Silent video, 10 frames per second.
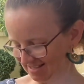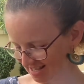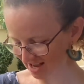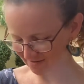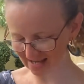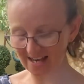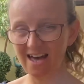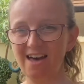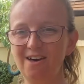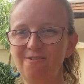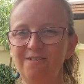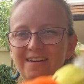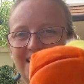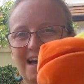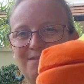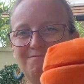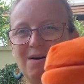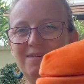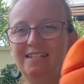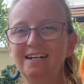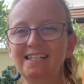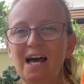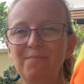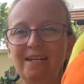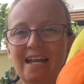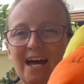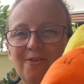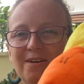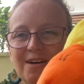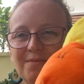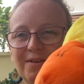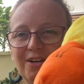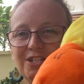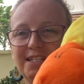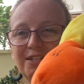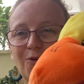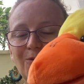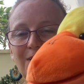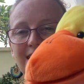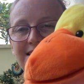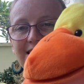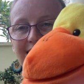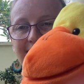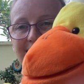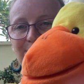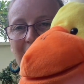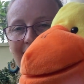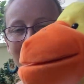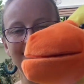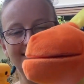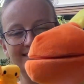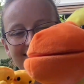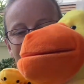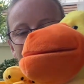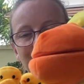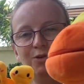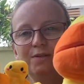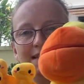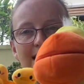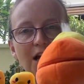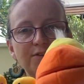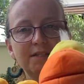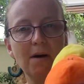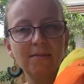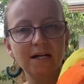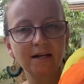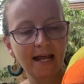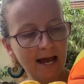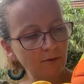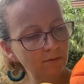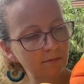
There we go. And Mama Duck's happy now because she's got all her ducklings back. You stay close to Mama Duck now.